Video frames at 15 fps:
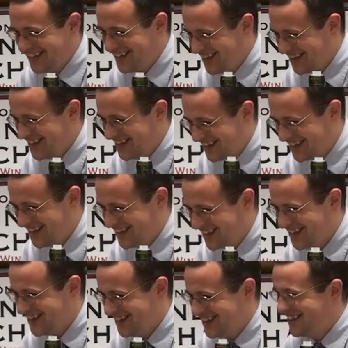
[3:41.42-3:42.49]

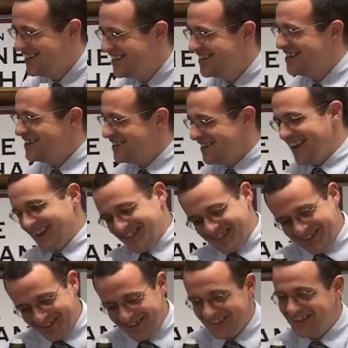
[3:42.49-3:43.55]

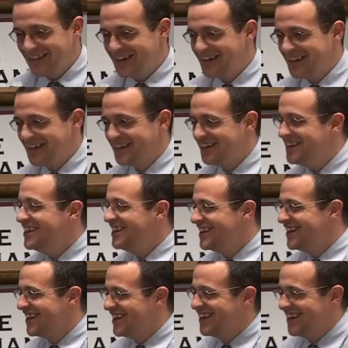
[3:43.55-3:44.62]

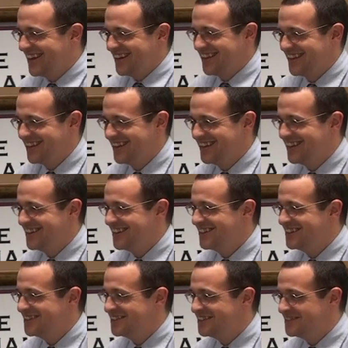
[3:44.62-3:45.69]

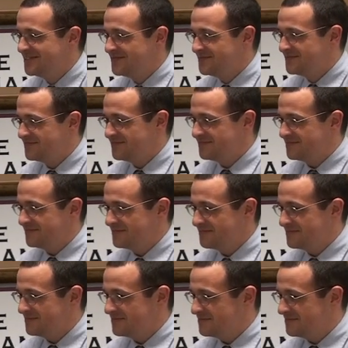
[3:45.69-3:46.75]

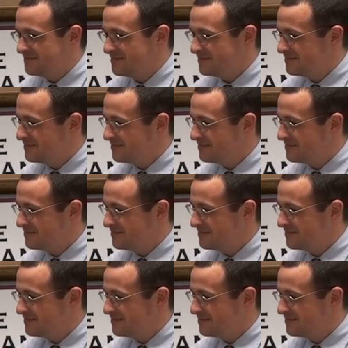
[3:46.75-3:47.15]
This person isn't speaking.